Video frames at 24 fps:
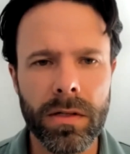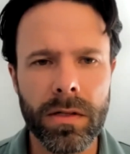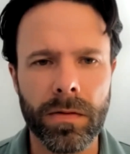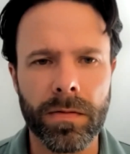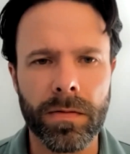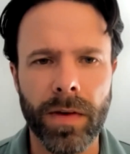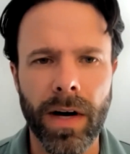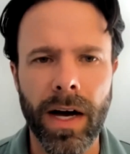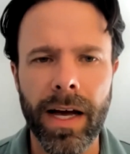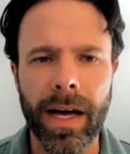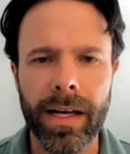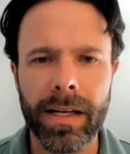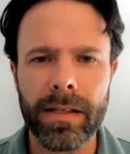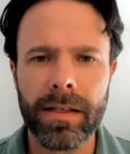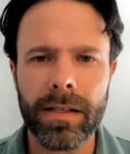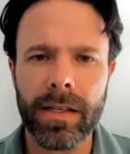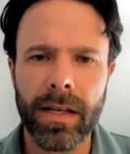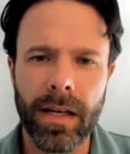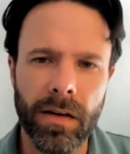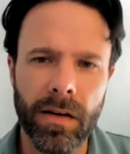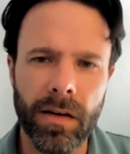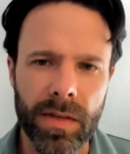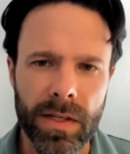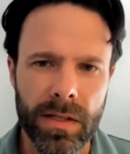to
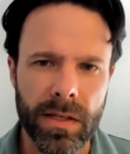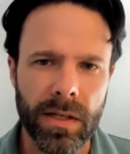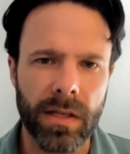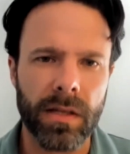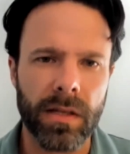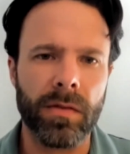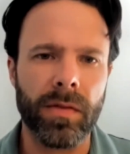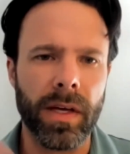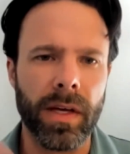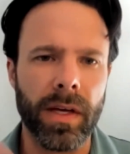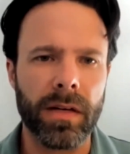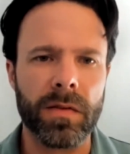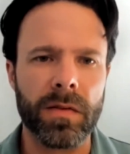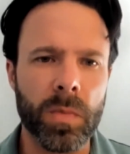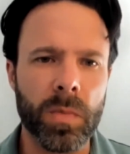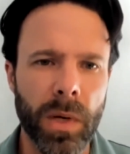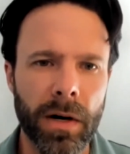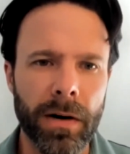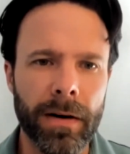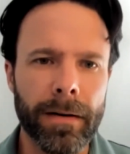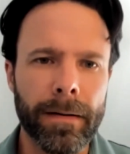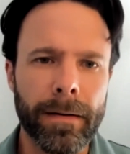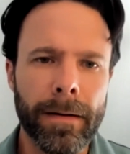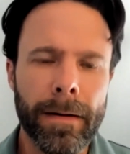find kind of this innovative
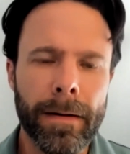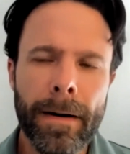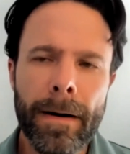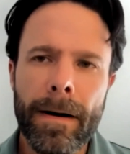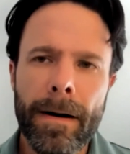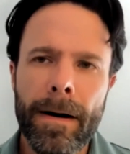spirit,